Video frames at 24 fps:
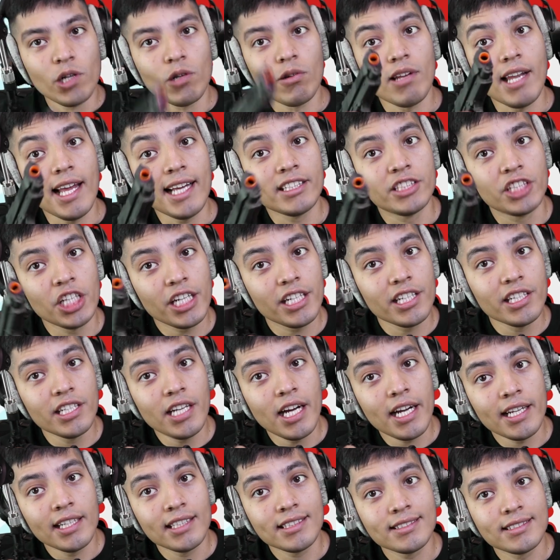you don't like chicken
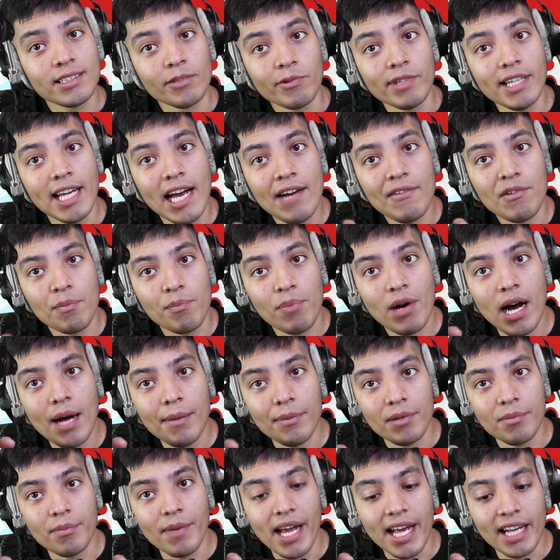nuggets, then we have a
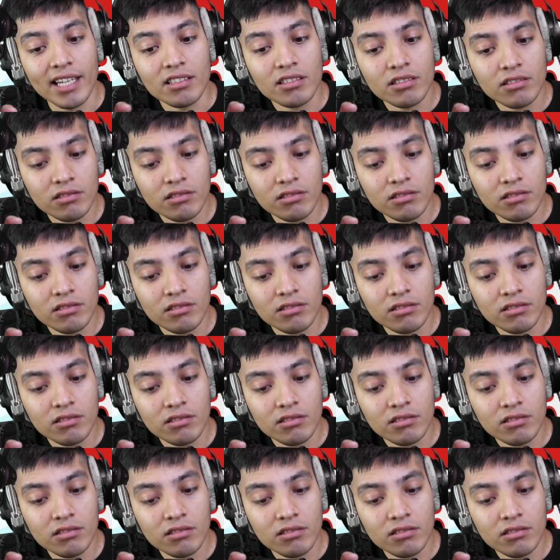problem, man.